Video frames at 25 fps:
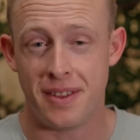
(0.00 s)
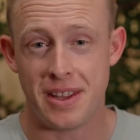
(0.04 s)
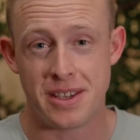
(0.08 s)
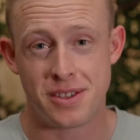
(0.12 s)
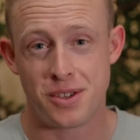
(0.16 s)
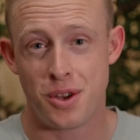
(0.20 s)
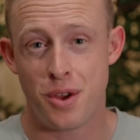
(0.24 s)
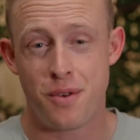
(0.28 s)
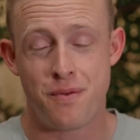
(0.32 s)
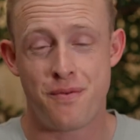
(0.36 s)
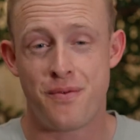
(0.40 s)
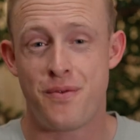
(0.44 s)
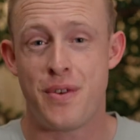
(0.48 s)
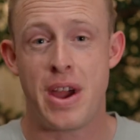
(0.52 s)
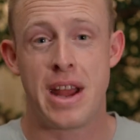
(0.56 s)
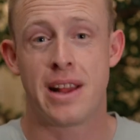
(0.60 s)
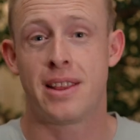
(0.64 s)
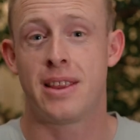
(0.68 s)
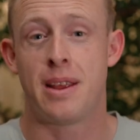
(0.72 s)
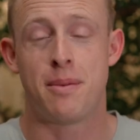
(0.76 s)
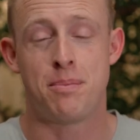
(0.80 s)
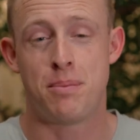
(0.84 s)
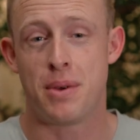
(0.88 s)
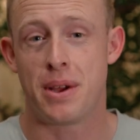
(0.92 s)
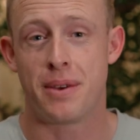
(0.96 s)
There's no fact
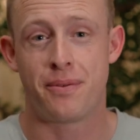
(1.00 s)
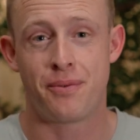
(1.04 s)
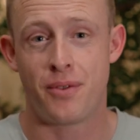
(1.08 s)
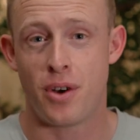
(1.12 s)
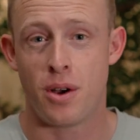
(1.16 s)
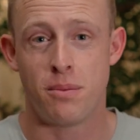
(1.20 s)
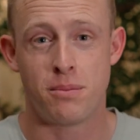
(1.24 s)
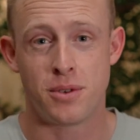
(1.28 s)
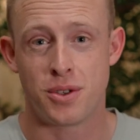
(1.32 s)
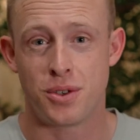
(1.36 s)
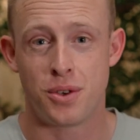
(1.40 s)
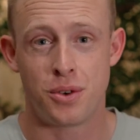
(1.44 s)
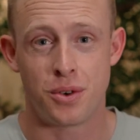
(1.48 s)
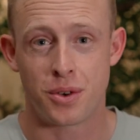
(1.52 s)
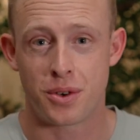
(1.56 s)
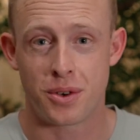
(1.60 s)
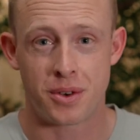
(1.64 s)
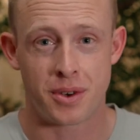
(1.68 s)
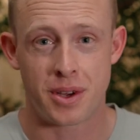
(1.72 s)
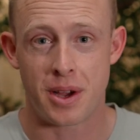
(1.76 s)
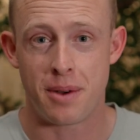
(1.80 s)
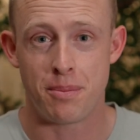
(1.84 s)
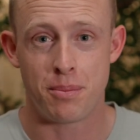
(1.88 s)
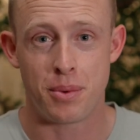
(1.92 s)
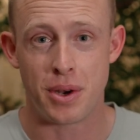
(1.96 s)
that big pharmaceutical
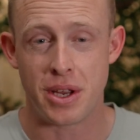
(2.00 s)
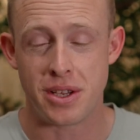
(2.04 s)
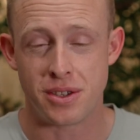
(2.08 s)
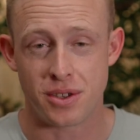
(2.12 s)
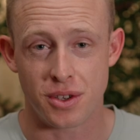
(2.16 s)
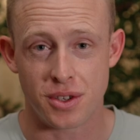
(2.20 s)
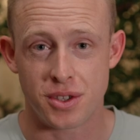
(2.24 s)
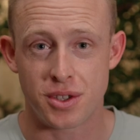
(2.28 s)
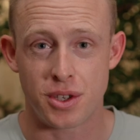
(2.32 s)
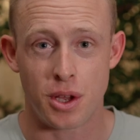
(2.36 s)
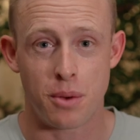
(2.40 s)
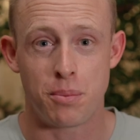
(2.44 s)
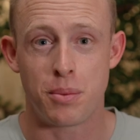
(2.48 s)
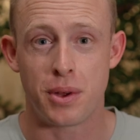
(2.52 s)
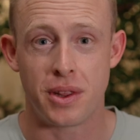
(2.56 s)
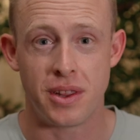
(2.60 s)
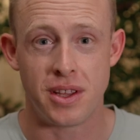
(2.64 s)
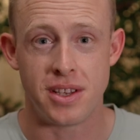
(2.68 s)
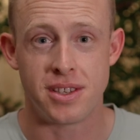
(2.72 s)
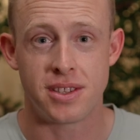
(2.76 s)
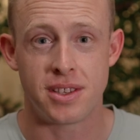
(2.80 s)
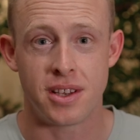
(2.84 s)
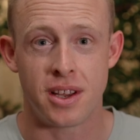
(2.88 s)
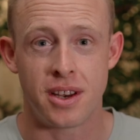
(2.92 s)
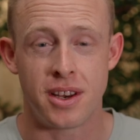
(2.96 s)
companies are stopping
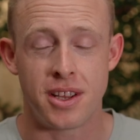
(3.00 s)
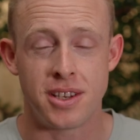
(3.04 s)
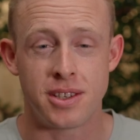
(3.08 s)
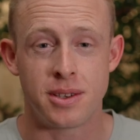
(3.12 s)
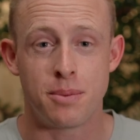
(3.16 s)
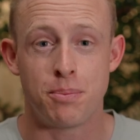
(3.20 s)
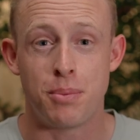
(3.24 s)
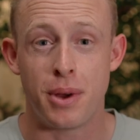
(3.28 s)
these studies,